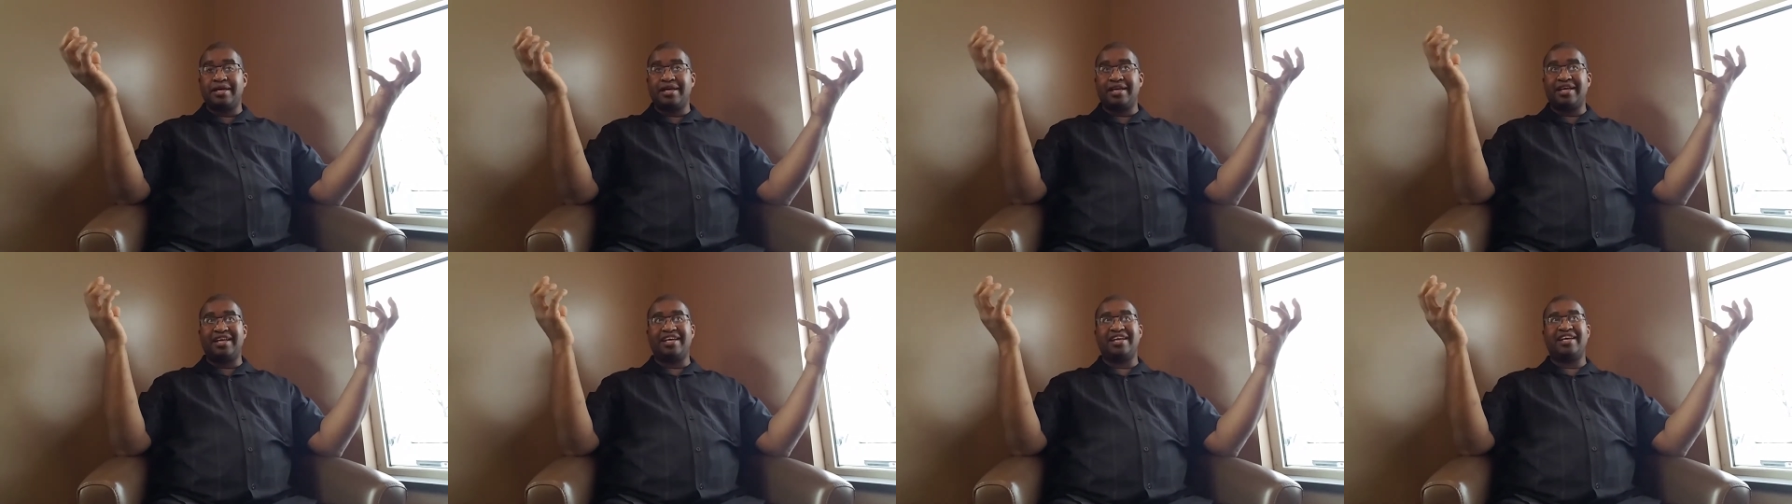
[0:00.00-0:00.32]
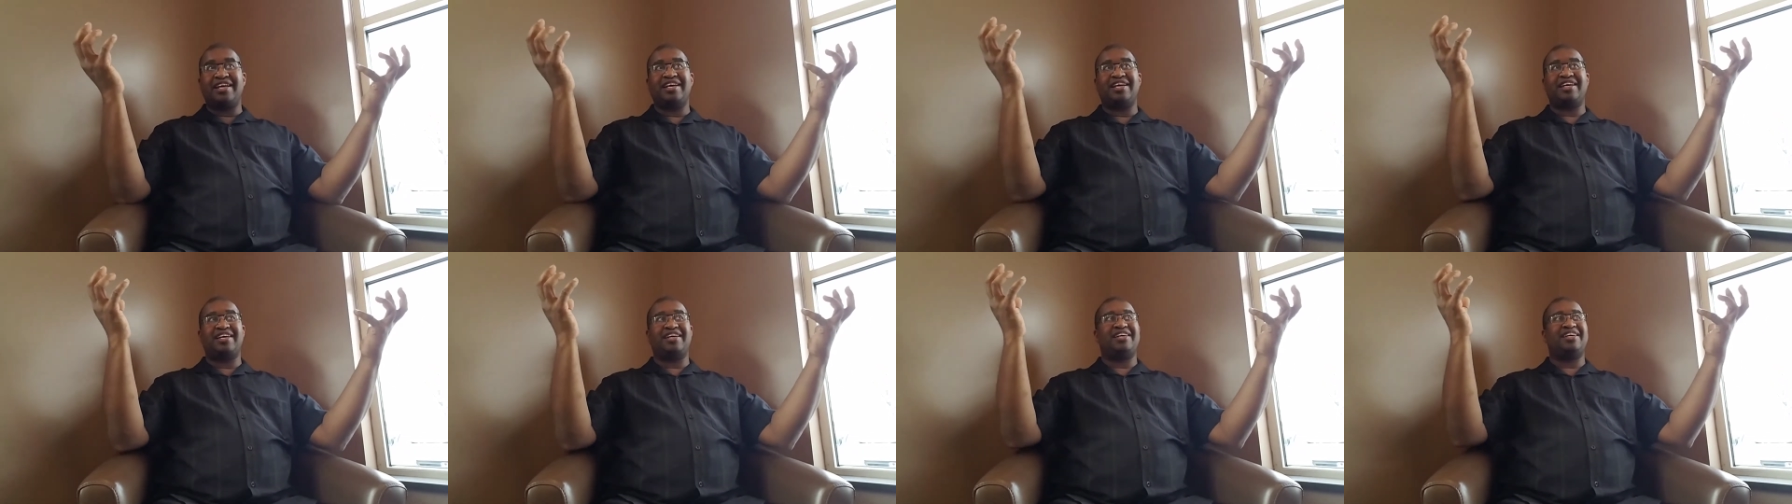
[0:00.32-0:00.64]

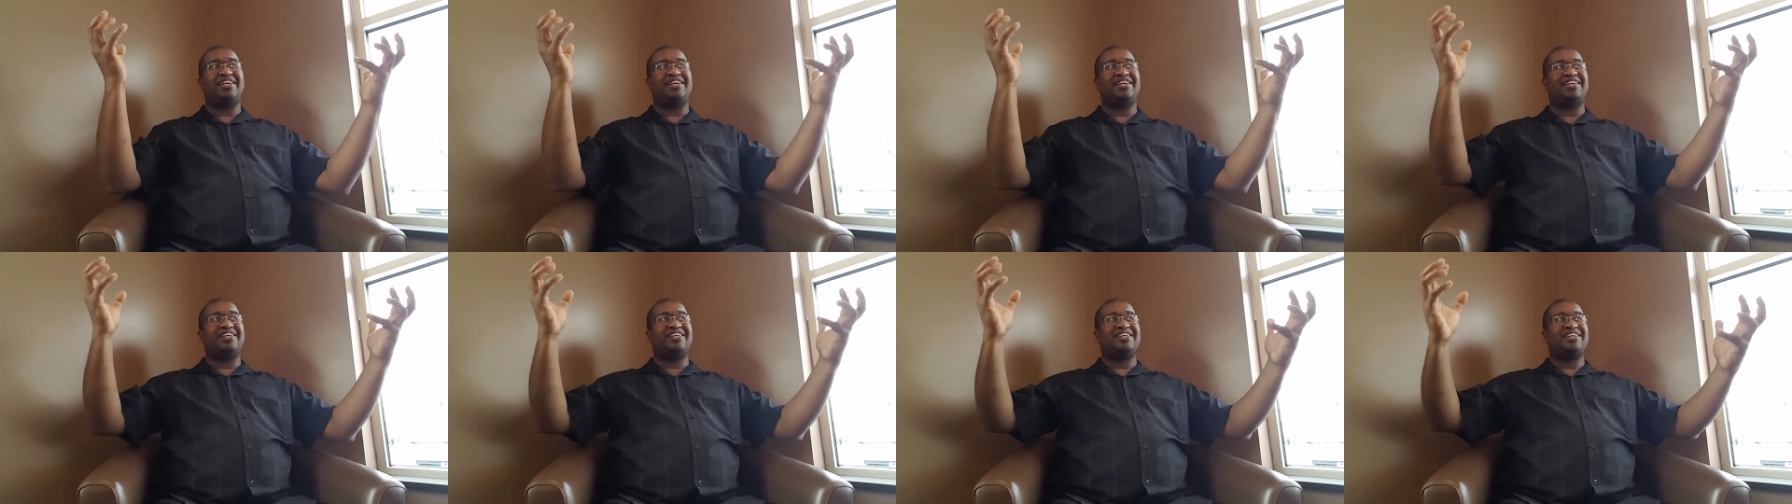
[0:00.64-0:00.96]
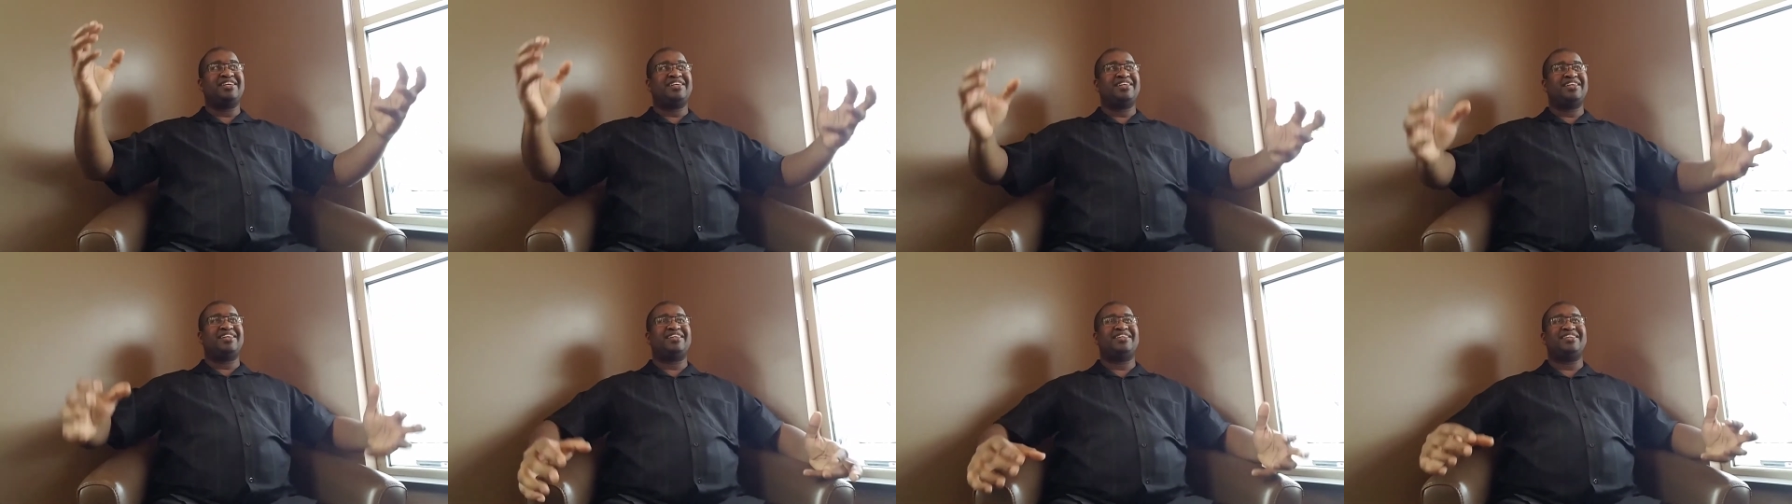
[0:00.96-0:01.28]
Uh,
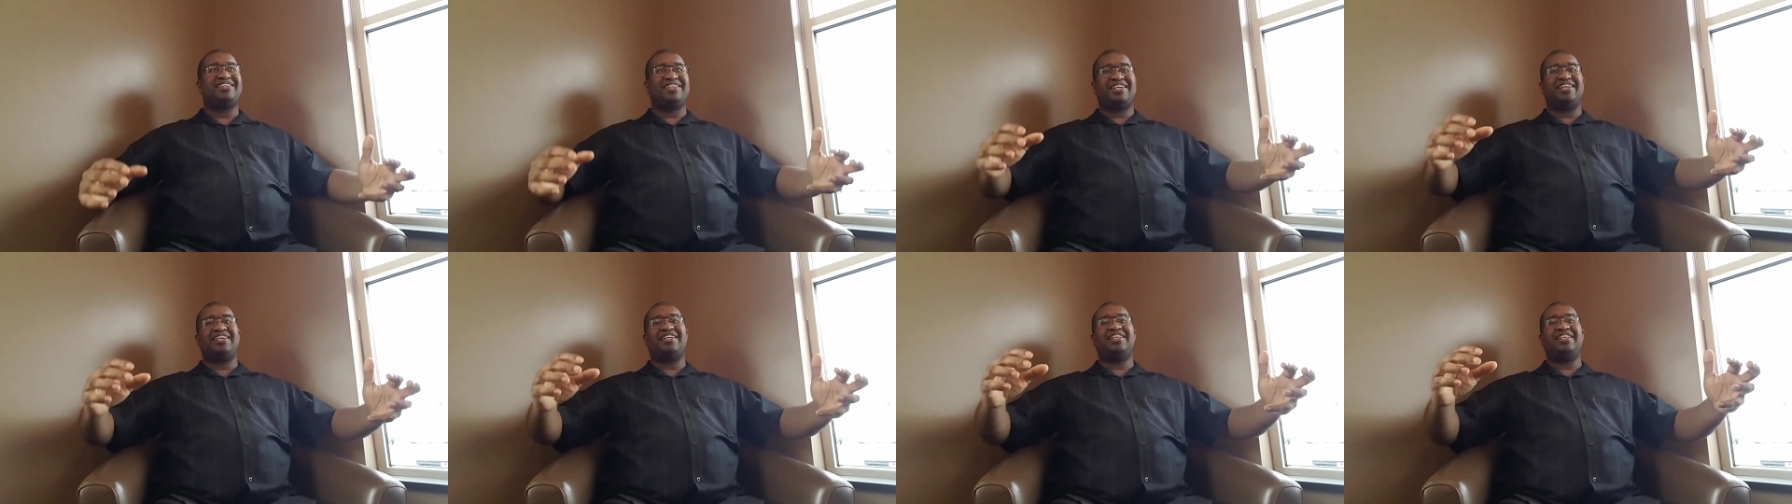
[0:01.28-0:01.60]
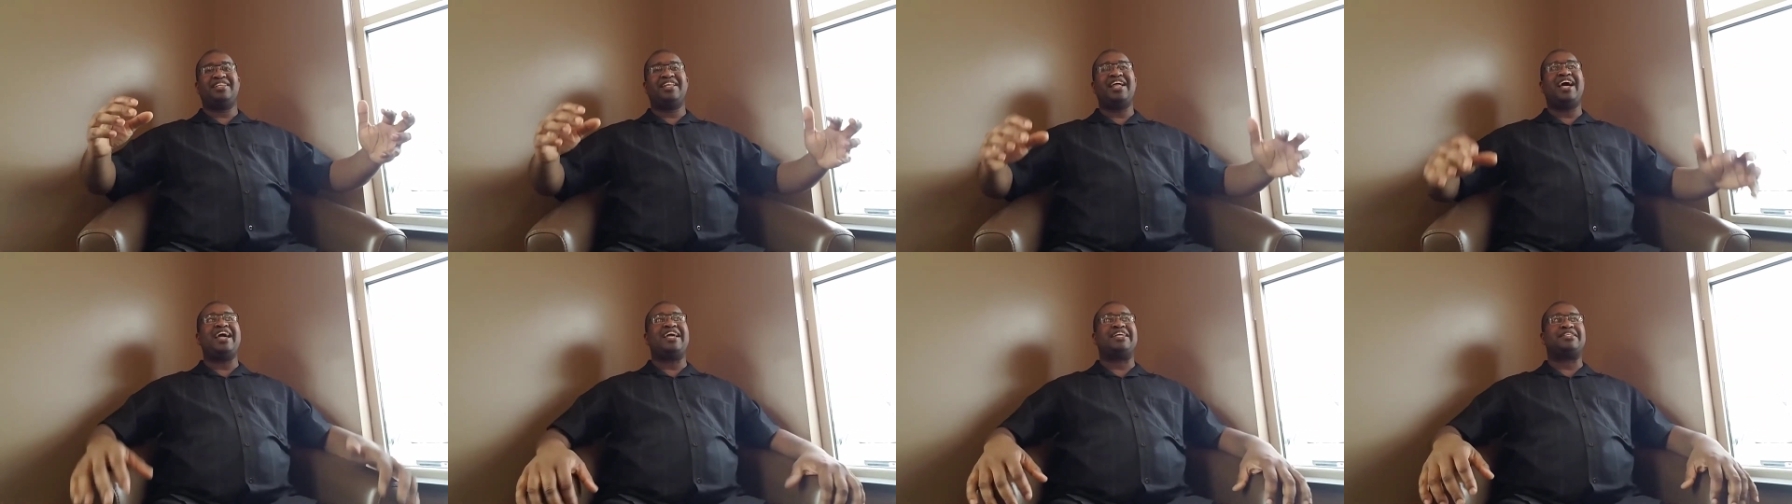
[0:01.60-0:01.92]
uh,
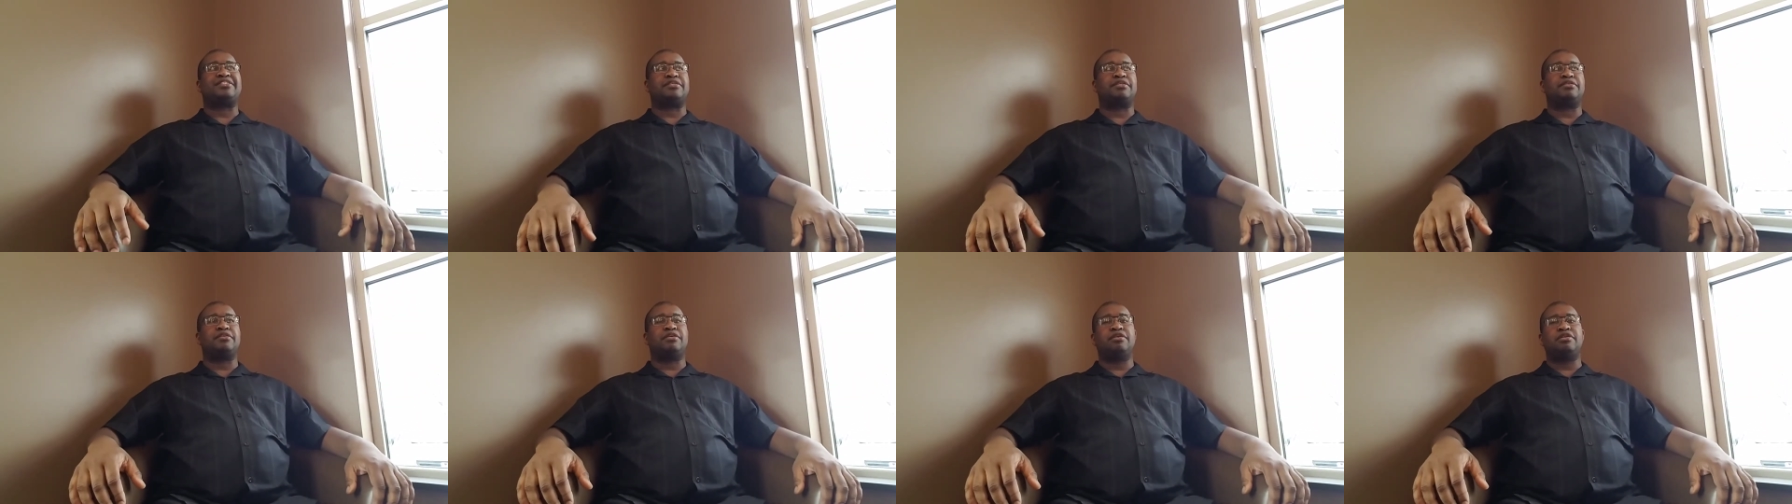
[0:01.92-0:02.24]
light.